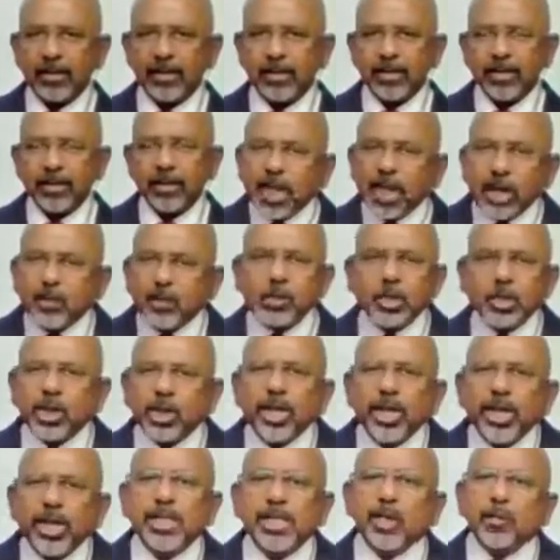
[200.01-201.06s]
That was a
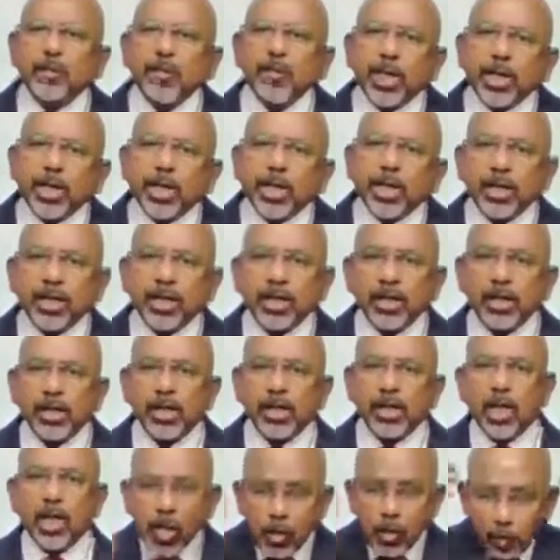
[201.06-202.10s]
great awakening.
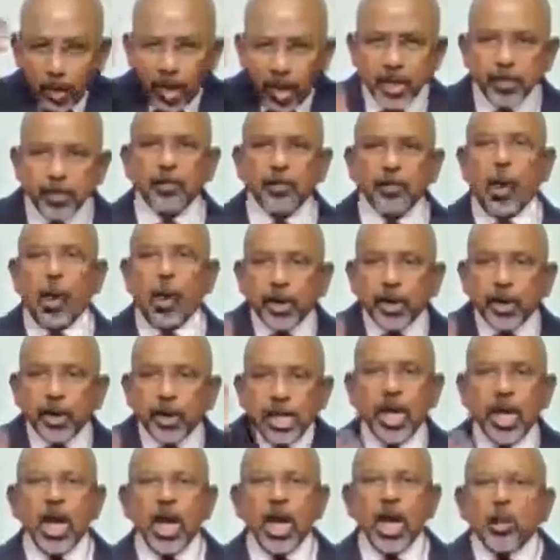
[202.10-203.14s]
My body
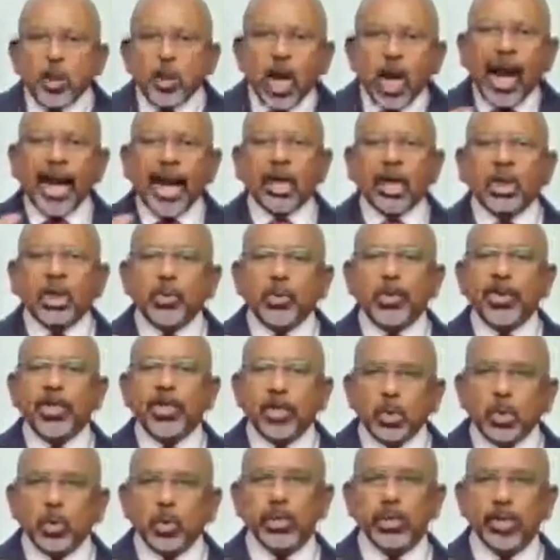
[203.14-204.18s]
could actually
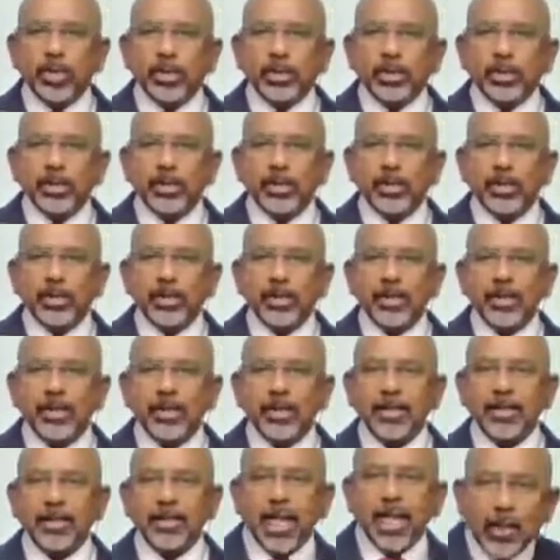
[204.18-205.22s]
do it.
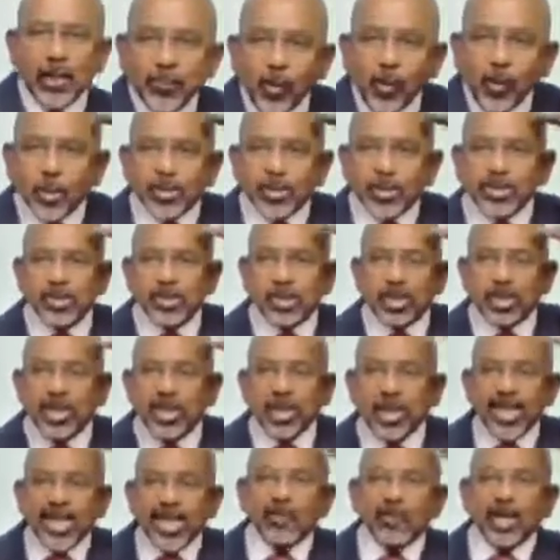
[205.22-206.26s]
It was
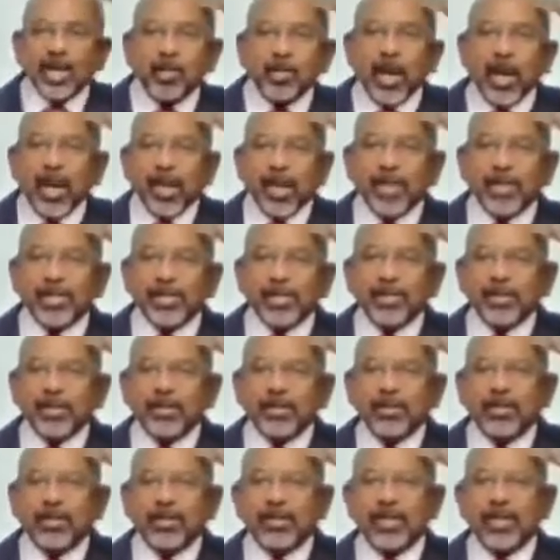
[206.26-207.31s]
in my mind.
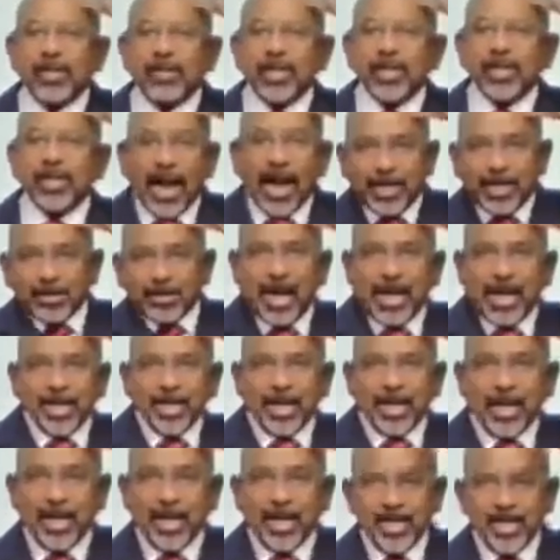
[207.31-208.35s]
And that
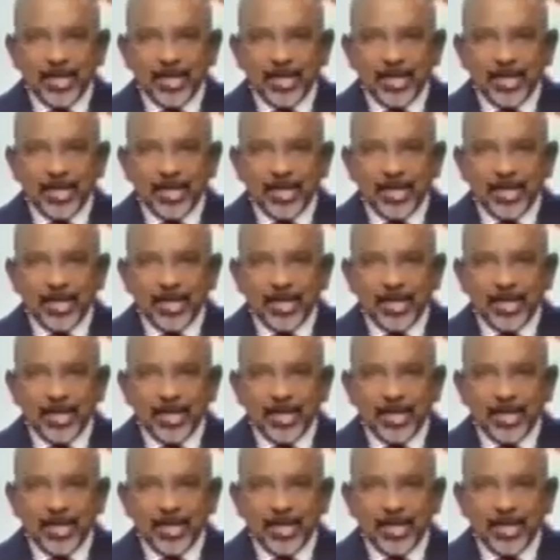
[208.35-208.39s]
day,